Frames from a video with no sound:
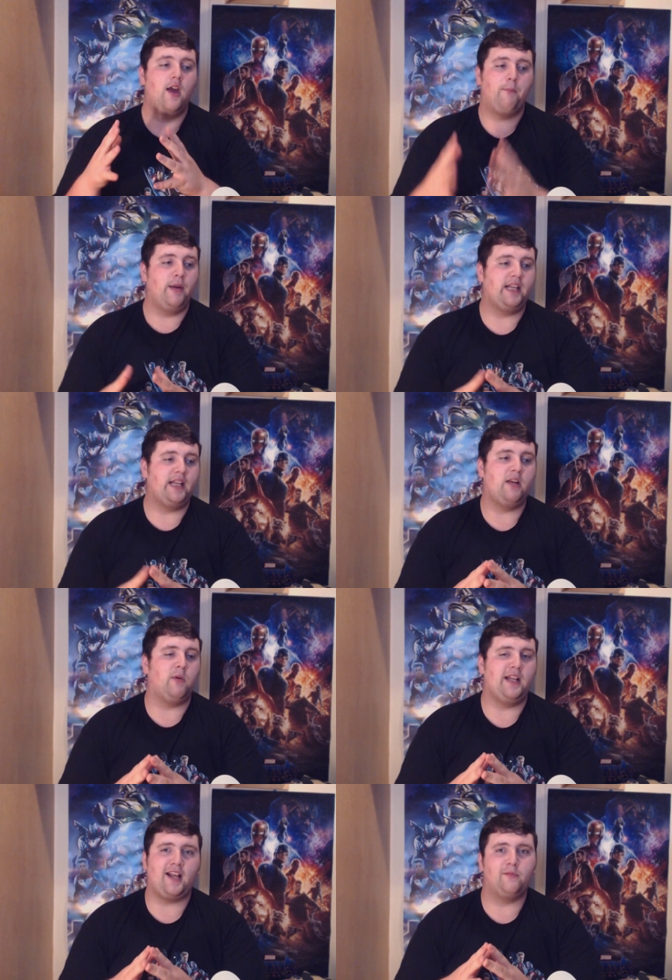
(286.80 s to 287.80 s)
Big geek
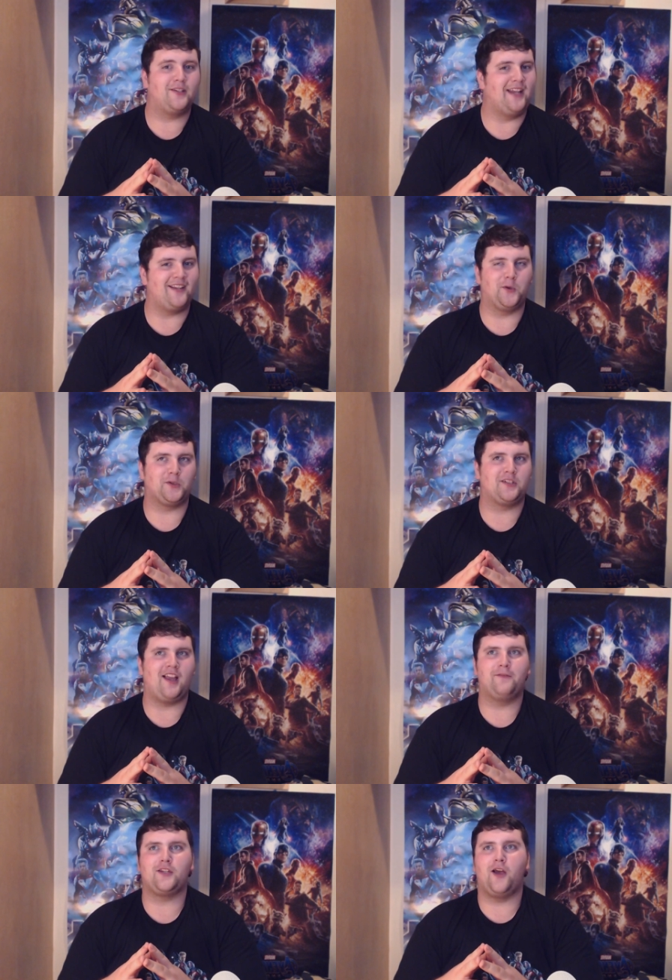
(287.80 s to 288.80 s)
when it comes to that sort of
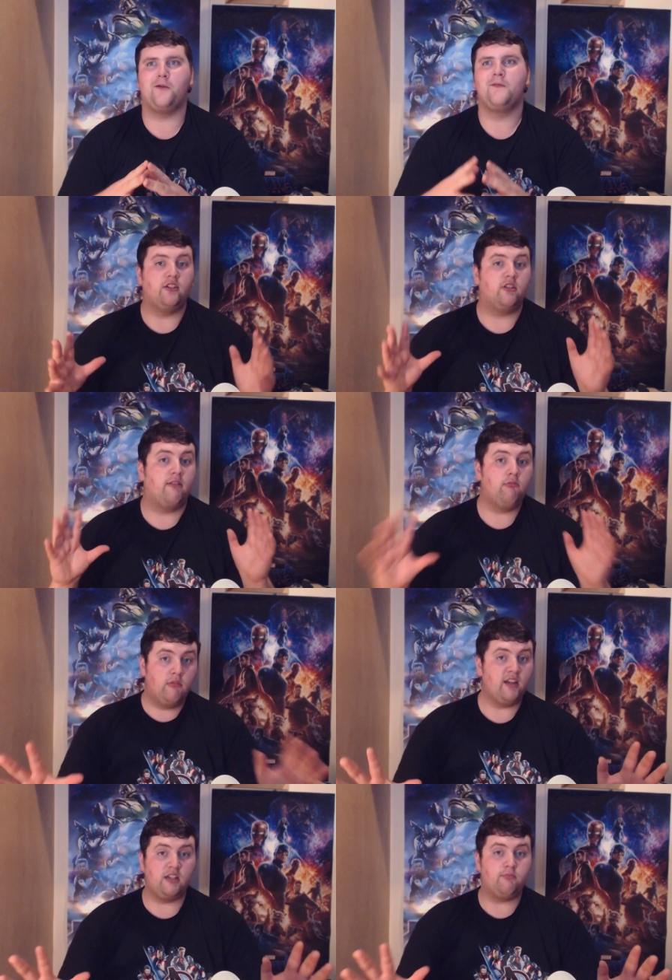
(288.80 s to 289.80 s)
stuff. So
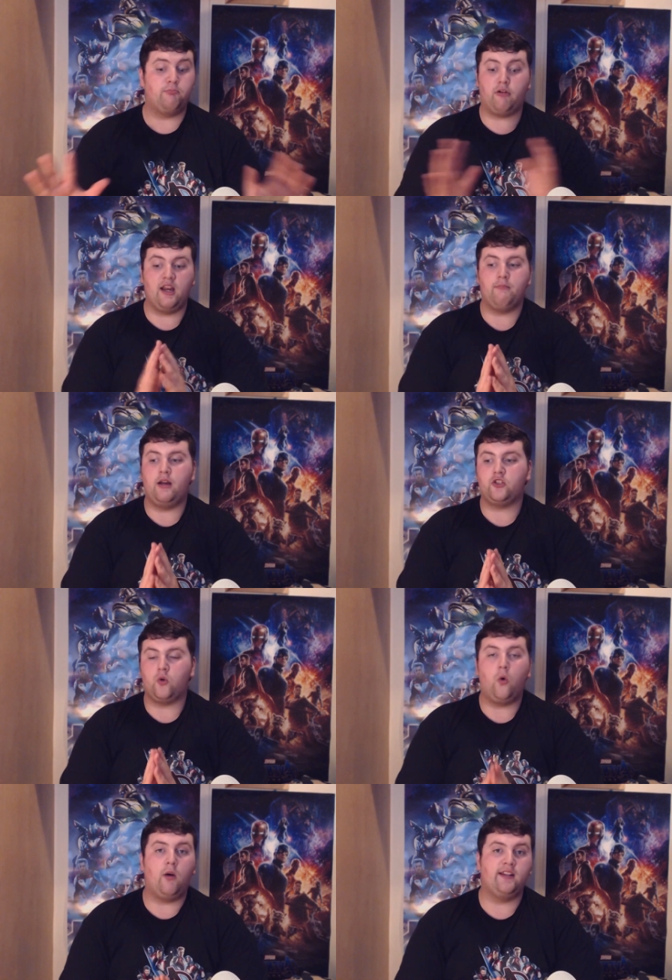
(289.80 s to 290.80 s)
this is pretty much
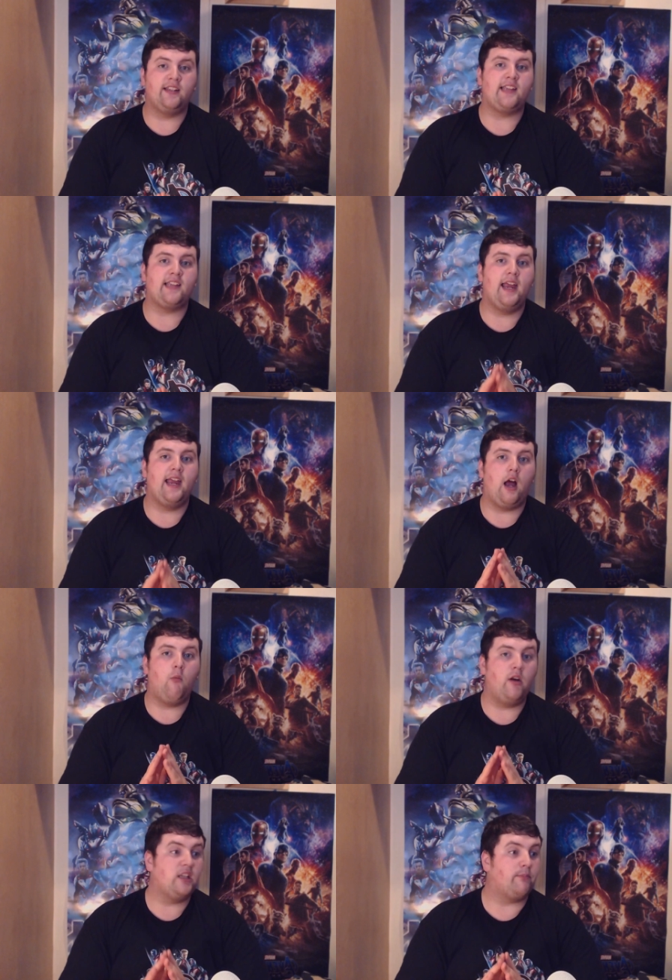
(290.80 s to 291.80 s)
all I wanted to say. I
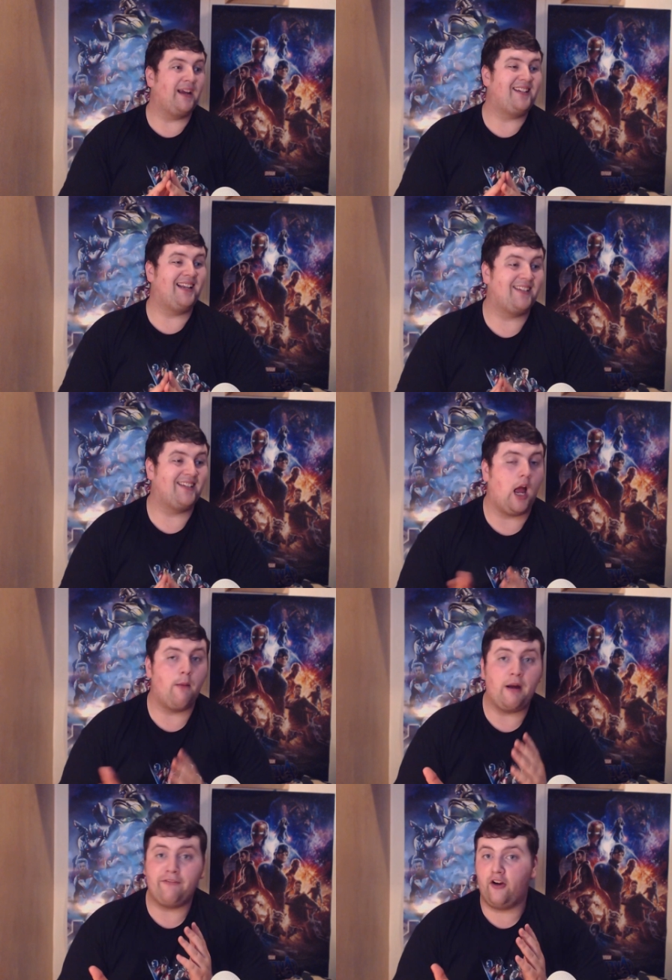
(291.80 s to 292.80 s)
wanted to basically say
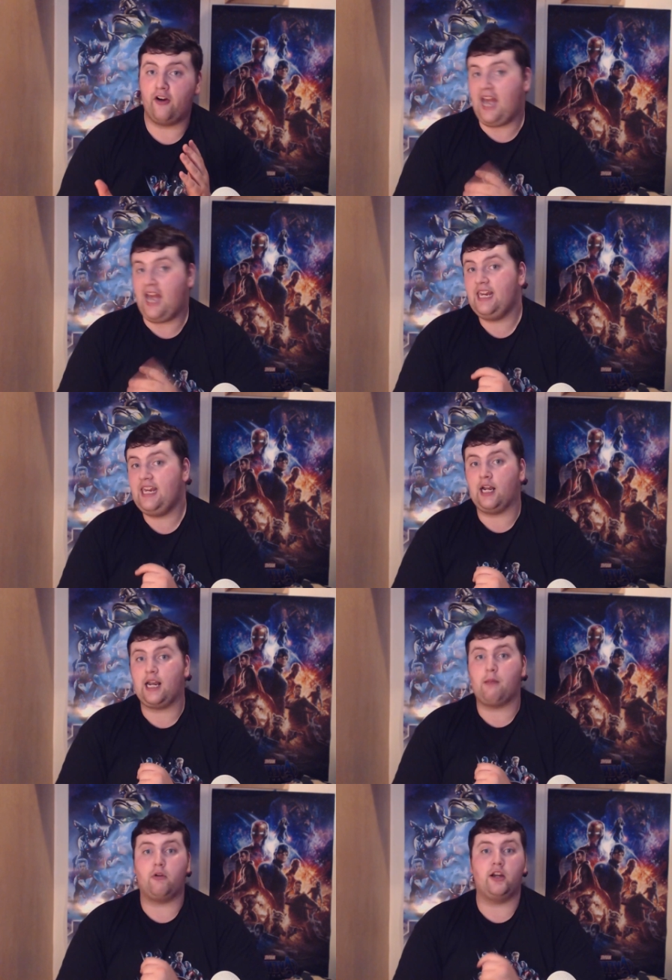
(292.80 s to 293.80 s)
I'm up for any
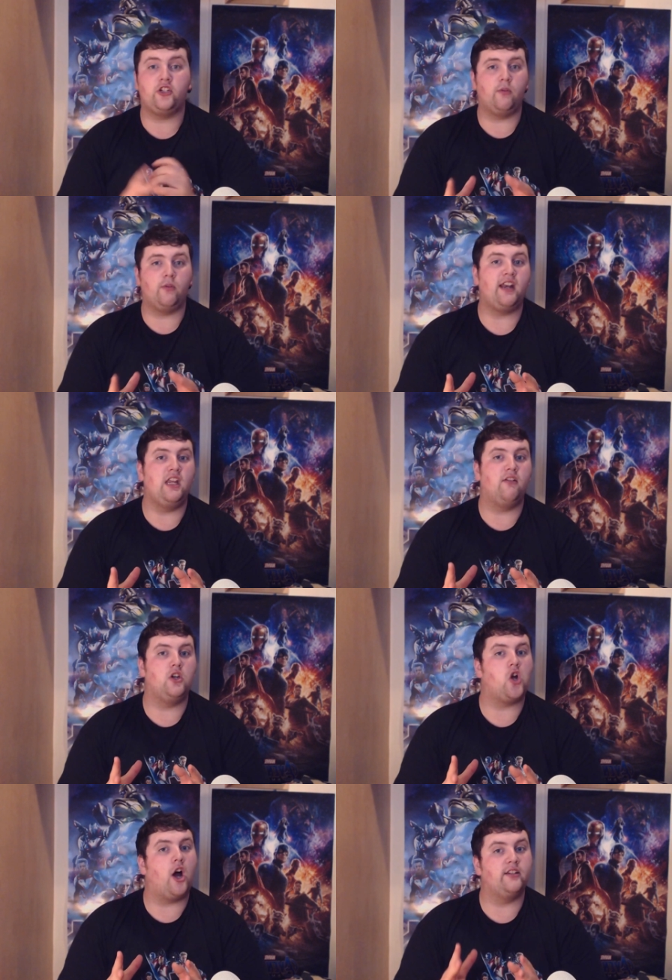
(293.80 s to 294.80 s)
collaborations with any of you
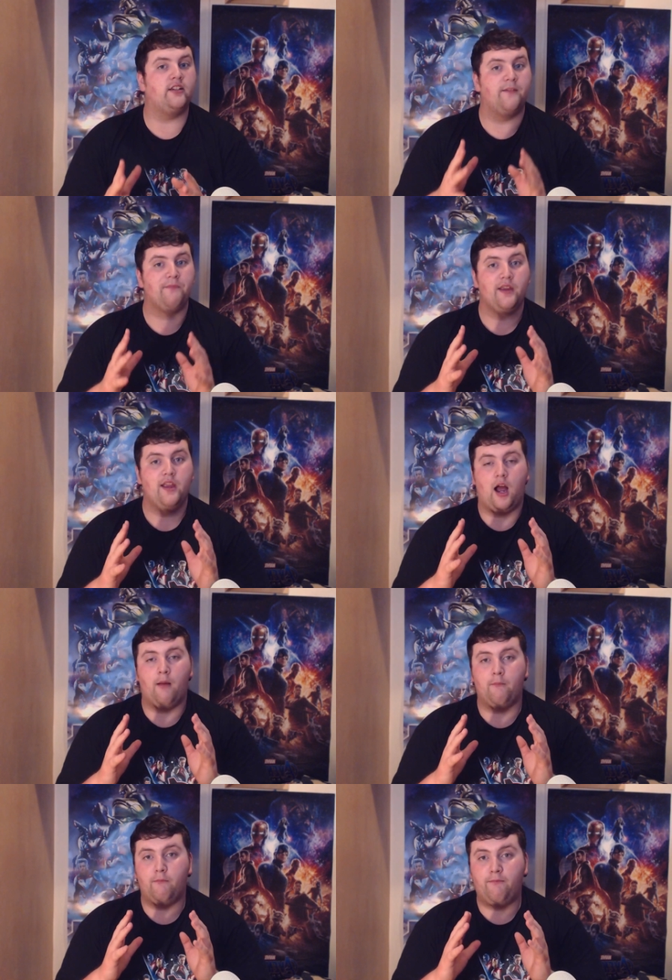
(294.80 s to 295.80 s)
guys
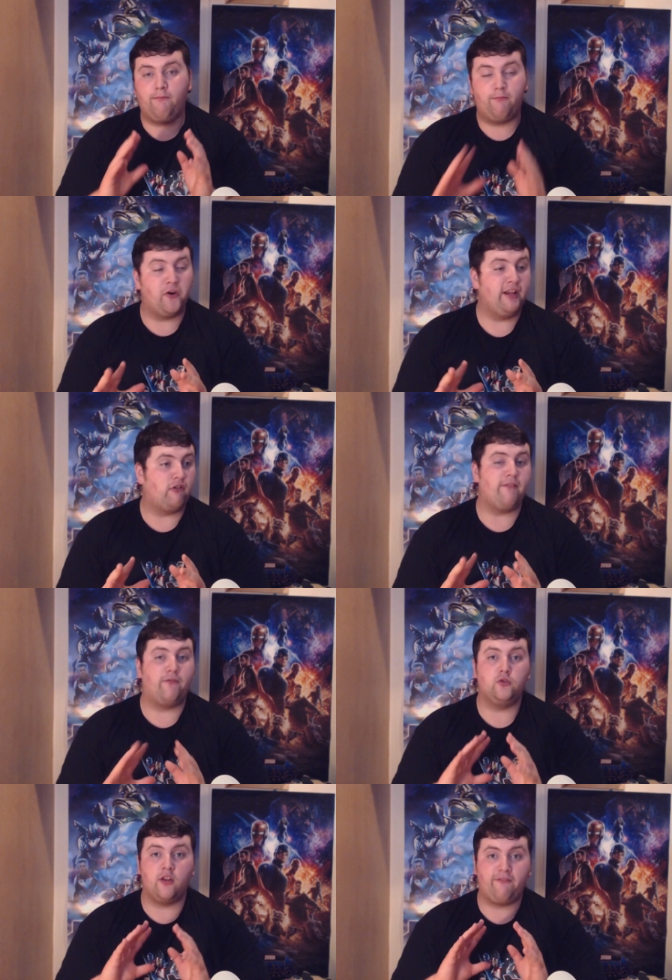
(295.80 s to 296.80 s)
I'm fully
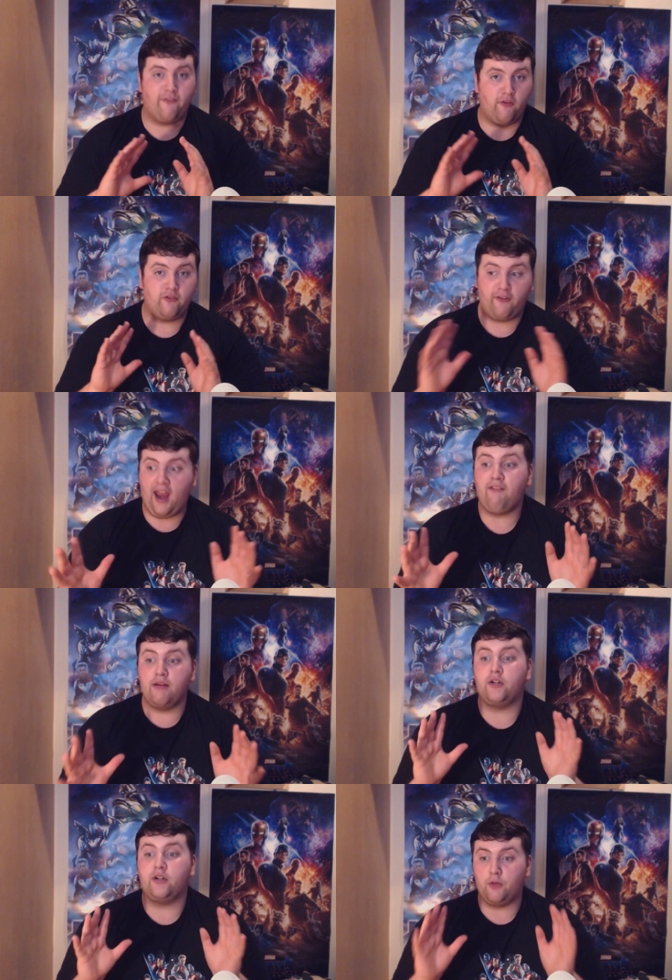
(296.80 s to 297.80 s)
grateful to, for, for
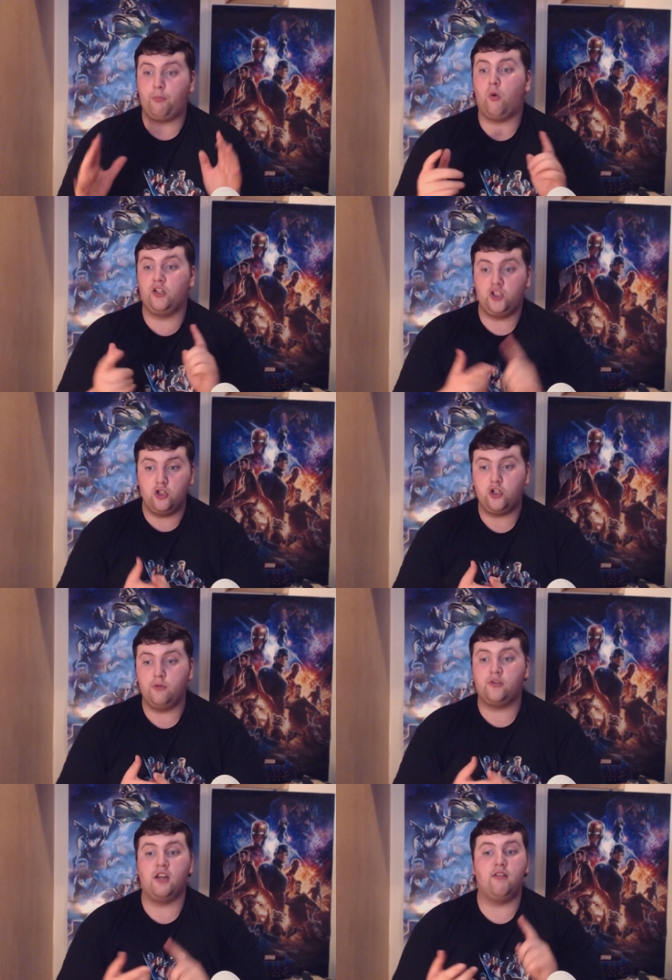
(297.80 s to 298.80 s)
everybody supporting the
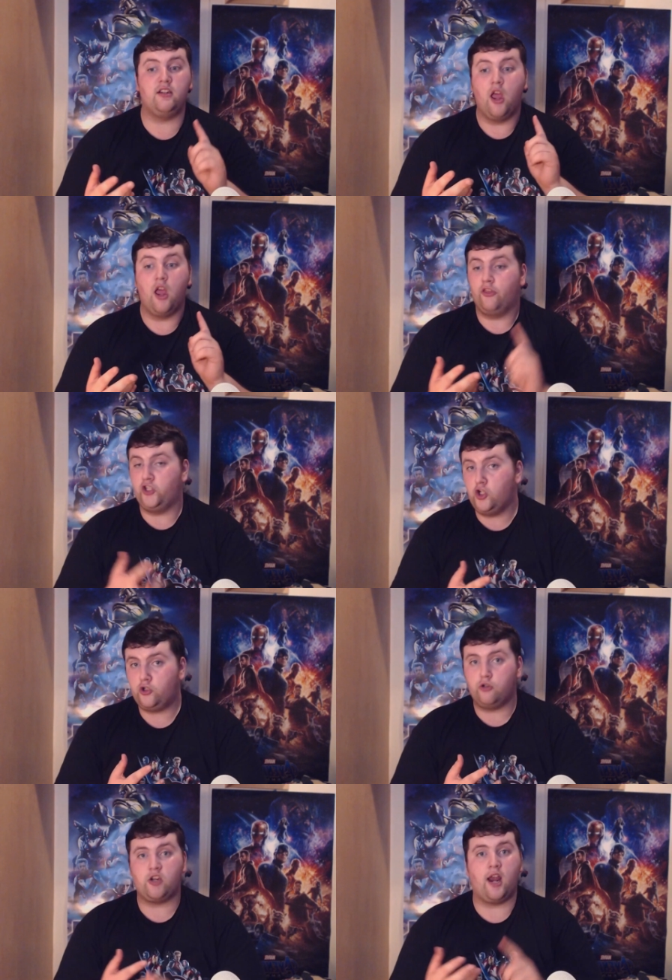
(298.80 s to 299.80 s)
YouTube series, the
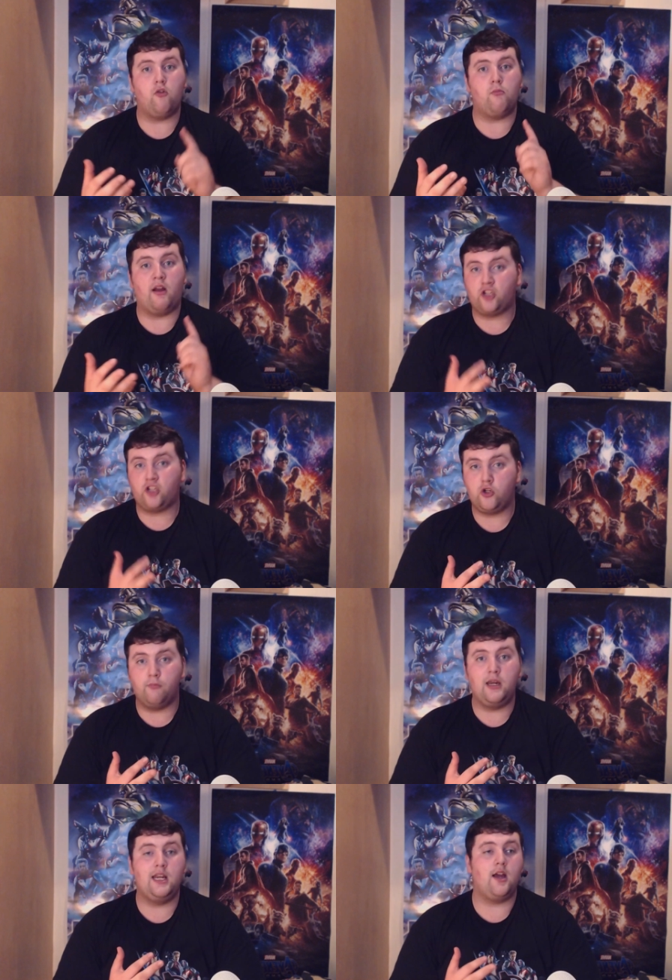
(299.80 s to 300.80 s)
YouTube channel, my social
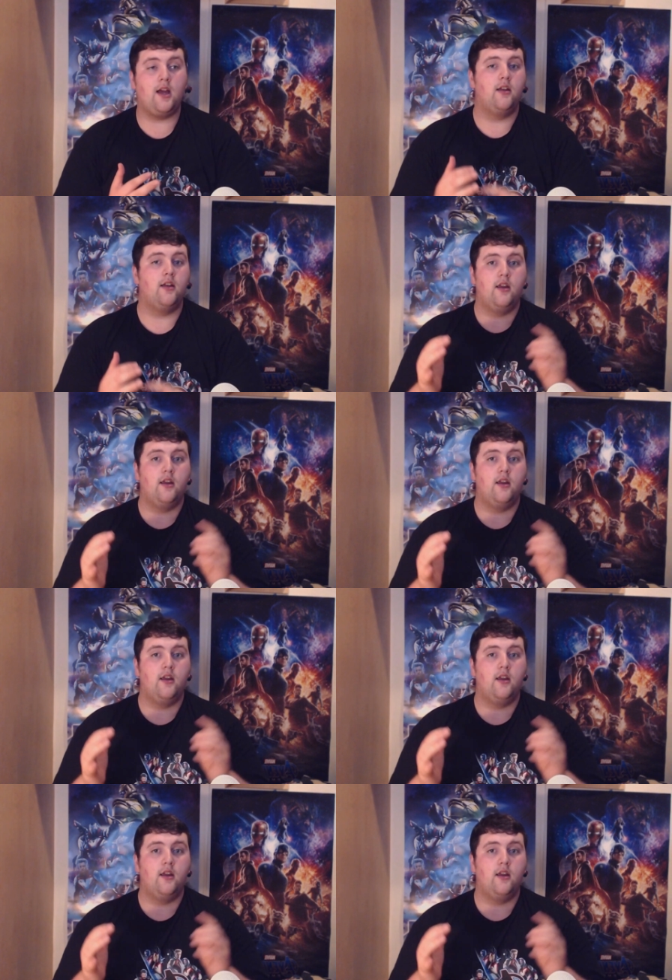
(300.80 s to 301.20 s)
media.